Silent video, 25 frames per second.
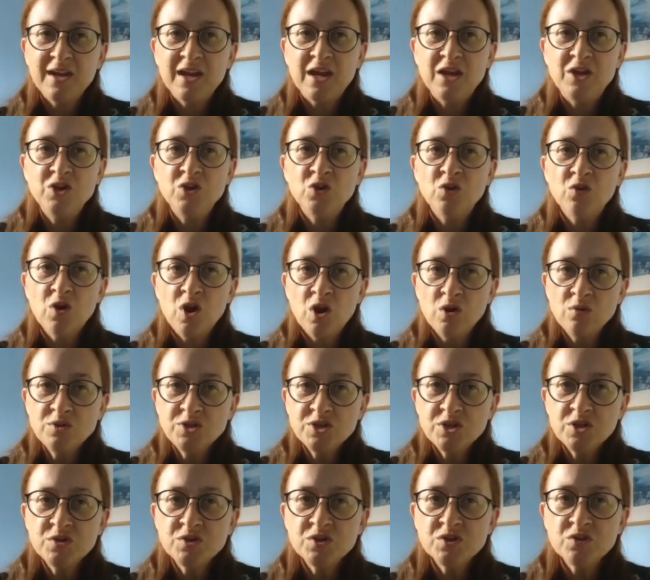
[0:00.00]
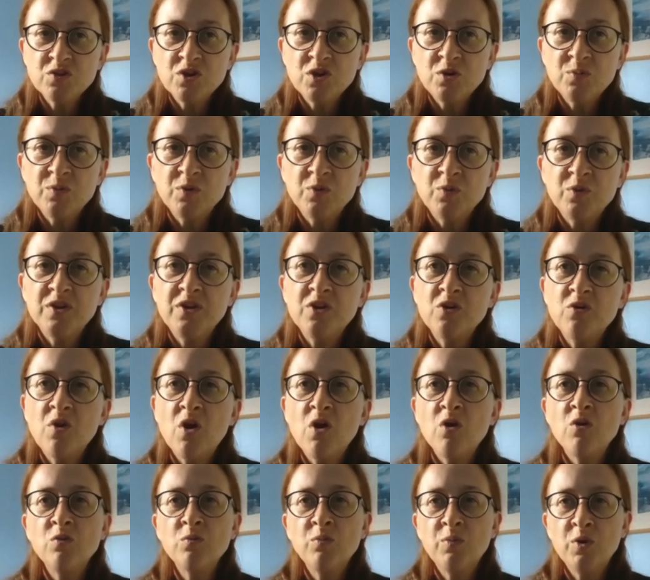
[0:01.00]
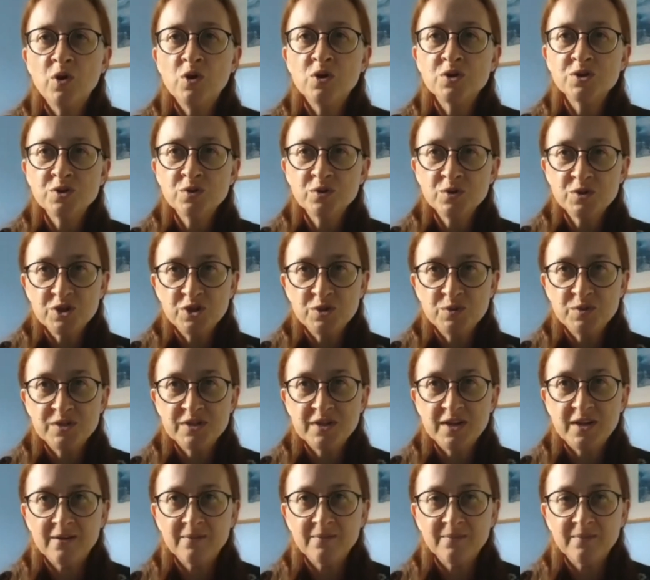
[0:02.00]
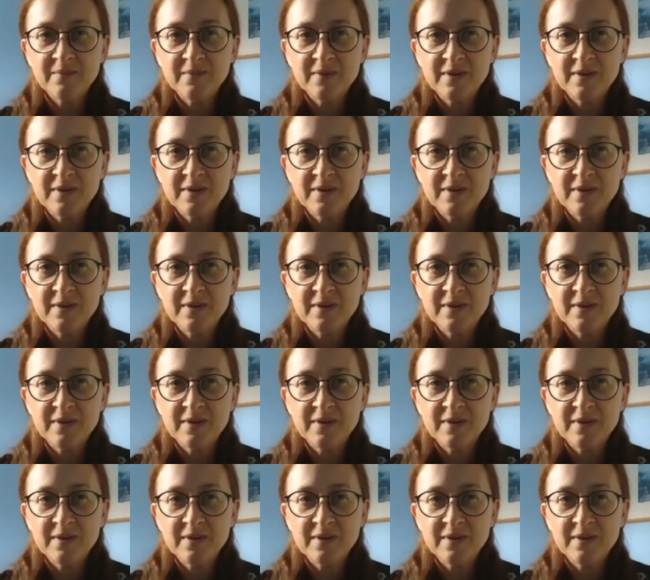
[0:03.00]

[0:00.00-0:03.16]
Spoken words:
in your own tutor group with your own personal tutor.